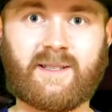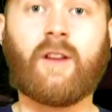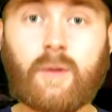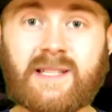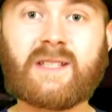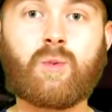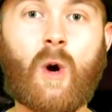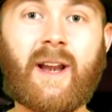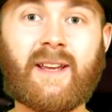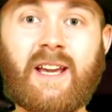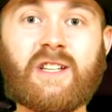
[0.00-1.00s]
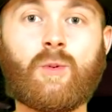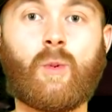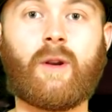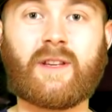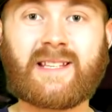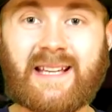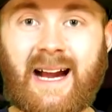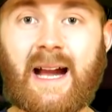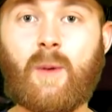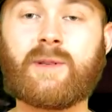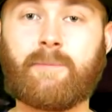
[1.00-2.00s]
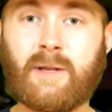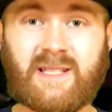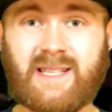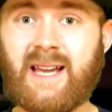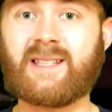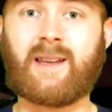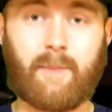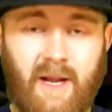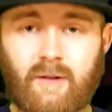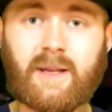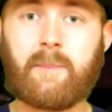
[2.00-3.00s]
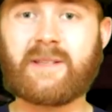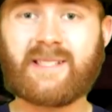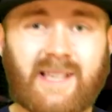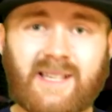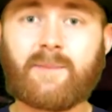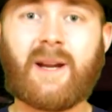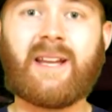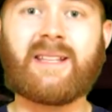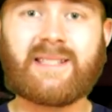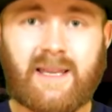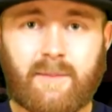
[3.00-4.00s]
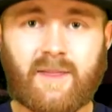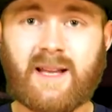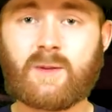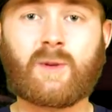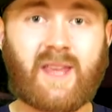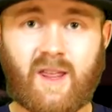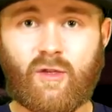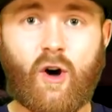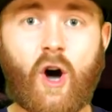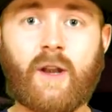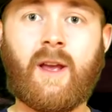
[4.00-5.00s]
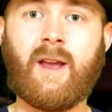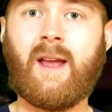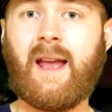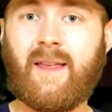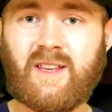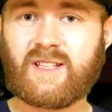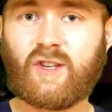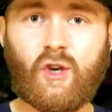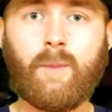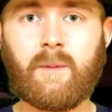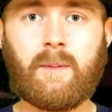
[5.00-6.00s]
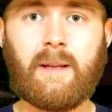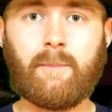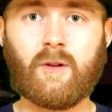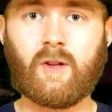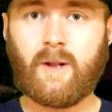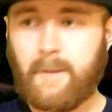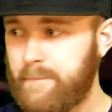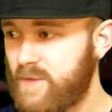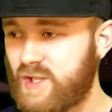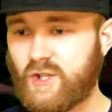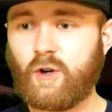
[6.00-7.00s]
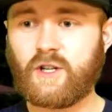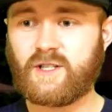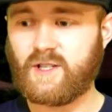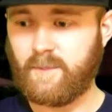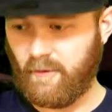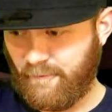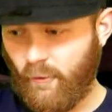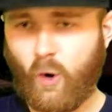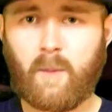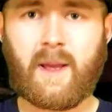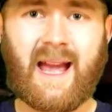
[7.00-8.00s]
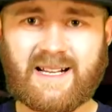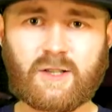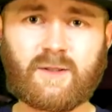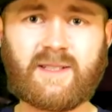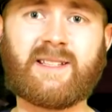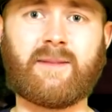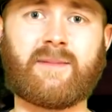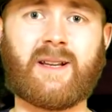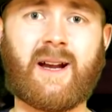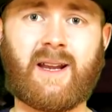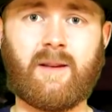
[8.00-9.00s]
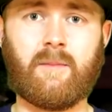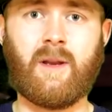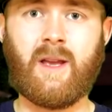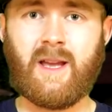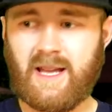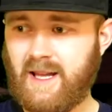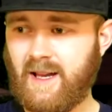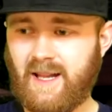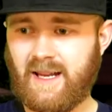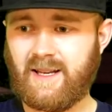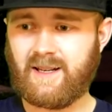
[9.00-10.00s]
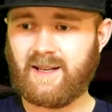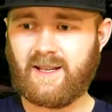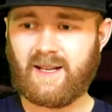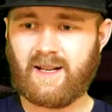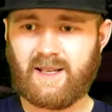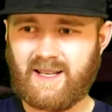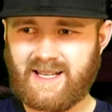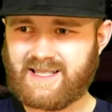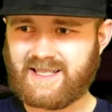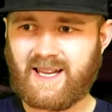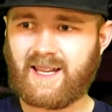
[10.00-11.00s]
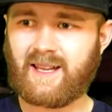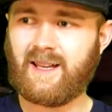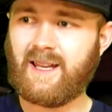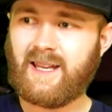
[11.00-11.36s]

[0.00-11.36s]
There was this one occasion where this guy was possessed, apparently possessed by a demon, that's what they thought. And these Cuban people started to perform exorcisms on him. And it's like,